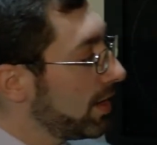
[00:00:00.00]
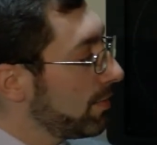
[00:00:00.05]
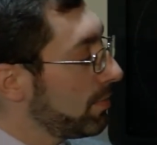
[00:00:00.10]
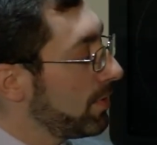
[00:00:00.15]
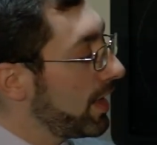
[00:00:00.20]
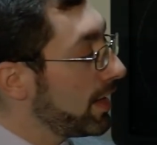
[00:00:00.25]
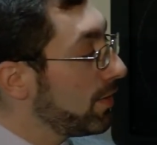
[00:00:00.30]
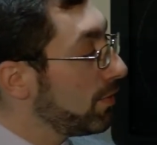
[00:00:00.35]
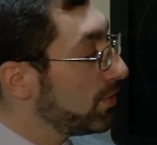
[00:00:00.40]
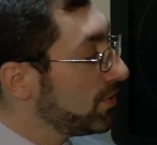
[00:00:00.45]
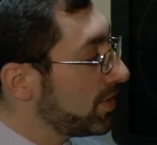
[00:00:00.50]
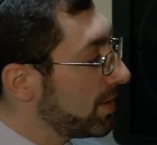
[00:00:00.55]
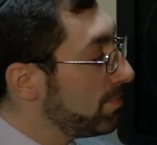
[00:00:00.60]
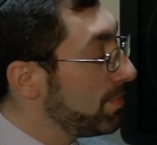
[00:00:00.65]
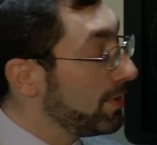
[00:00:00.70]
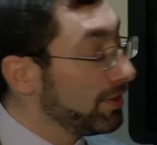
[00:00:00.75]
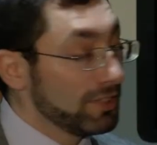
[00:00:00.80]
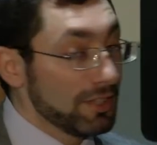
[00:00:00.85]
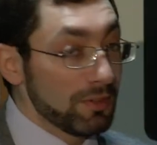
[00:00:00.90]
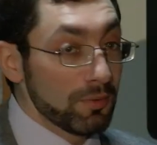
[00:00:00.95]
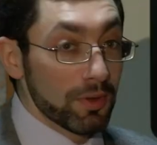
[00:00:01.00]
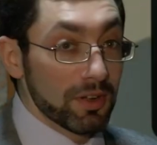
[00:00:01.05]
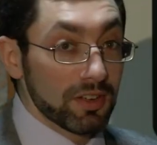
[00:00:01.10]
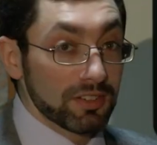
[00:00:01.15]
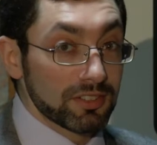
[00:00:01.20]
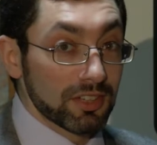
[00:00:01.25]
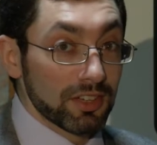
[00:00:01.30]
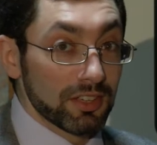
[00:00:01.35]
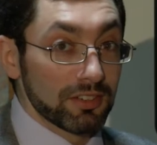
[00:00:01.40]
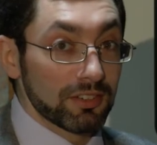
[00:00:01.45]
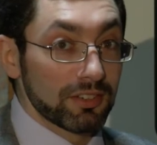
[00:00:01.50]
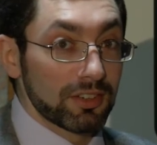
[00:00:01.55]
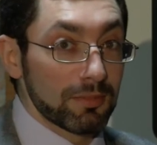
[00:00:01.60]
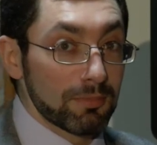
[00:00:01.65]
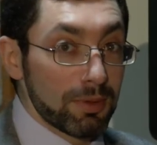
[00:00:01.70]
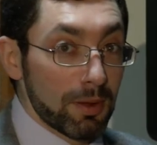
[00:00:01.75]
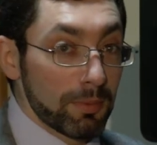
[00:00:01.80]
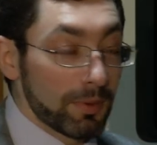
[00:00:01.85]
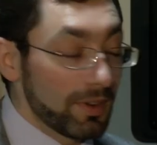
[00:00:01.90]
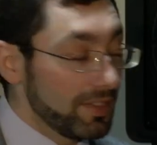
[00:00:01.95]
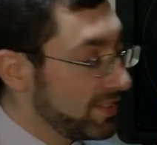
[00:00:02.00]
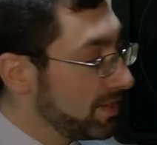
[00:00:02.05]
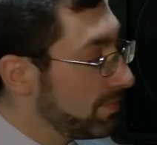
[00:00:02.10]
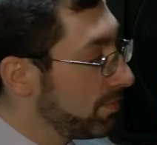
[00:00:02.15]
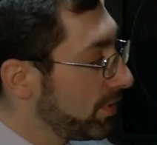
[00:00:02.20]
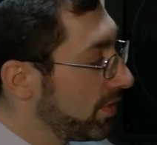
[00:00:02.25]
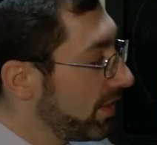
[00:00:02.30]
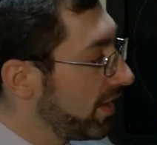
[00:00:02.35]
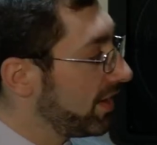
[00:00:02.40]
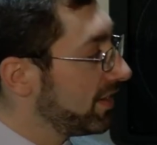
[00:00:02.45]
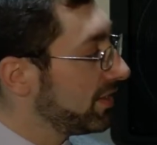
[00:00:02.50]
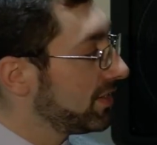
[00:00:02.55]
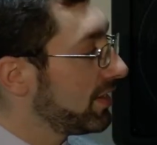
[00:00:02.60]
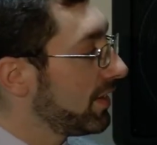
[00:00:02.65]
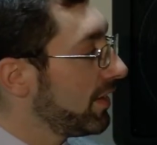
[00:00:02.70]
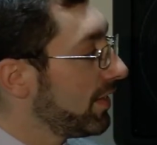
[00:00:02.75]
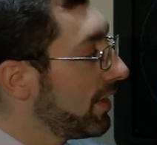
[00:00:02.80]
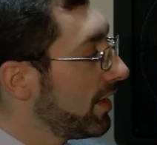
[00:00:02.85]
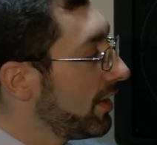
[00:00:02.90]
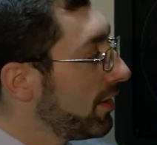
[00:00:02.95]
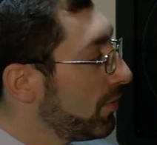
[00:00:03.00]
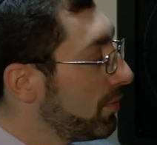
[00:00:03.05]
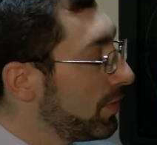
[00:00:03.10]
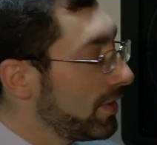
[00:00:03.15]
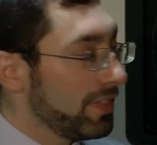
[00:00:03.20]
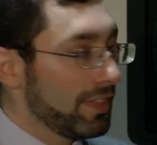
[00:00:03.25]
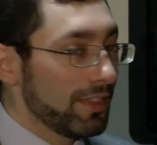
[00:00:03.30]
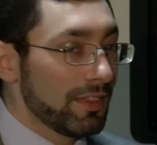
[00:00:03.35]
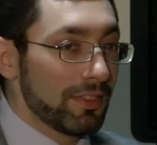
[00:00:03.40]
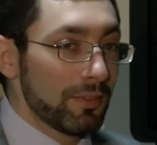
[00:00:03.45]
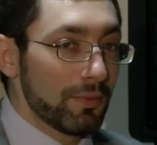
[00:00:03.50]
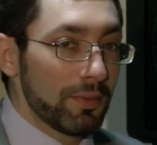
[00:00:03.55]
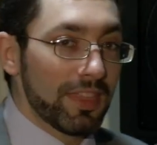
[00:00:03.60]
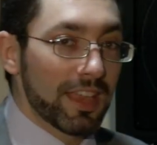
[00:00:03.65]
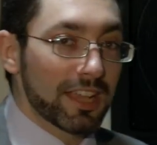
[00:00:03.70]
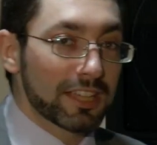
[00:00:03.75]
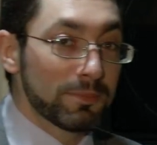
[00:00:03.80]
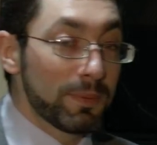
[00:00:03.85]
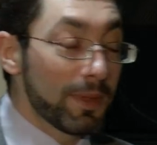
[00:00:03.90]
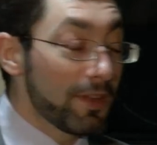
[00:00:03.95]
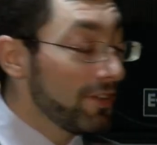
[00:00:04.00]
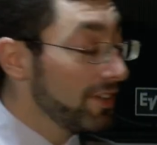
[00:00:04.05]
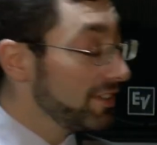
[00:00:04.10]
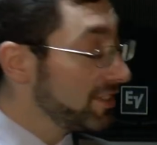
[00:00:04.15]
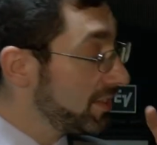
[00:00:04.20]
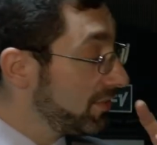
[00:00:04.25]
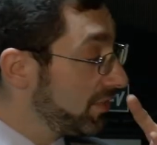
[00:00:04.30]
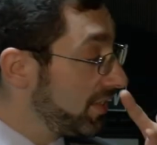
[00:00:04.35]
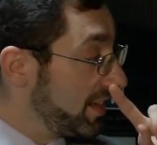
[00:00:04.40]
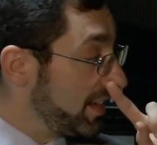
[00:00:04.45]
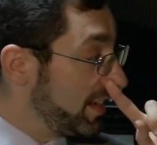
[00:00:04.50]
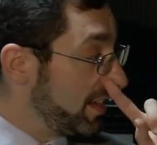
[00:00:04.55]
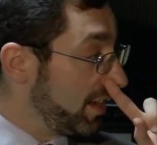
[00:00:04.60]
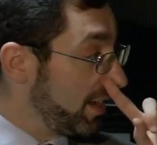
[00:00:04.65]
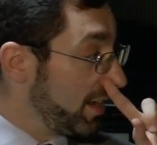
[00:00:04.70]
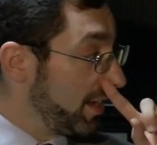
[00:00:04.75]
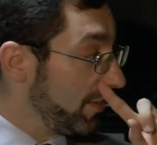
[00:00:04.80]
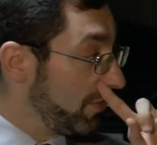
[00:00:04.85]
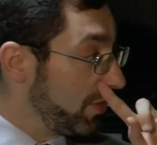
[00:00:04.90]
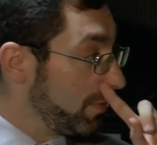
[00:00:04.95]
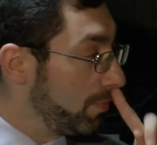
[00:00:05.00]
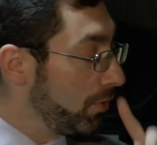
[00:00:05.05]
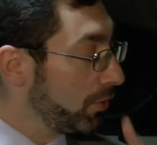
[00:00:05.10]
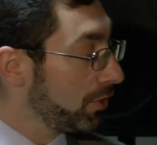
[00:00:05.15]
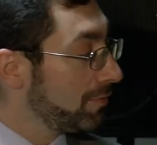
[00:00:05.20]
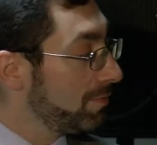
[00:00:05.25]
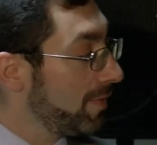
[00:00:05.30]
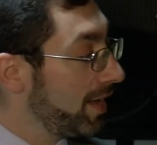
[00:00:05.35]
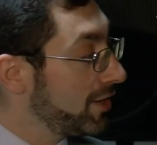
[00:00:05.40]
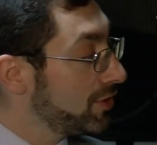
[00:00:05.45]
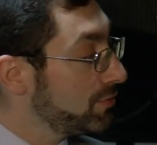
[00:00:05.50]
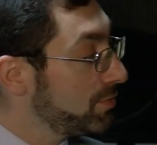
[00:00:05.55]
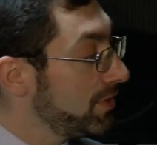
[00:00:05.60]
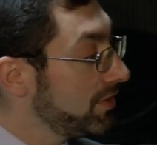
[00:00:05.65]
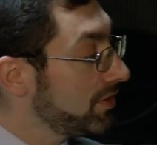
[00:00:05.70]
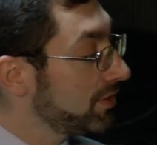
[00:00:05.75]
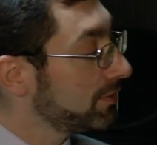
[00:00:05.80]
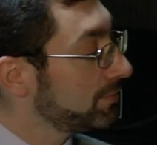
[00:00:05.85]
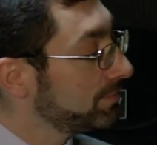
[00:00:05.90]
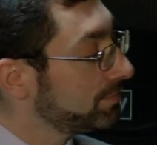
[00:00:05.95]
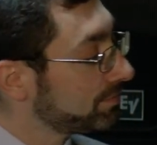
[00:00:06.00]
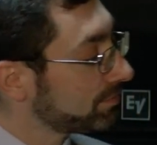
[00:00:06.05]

But anyone who's had building work done can probably sympathise with the experience of the Board of Management.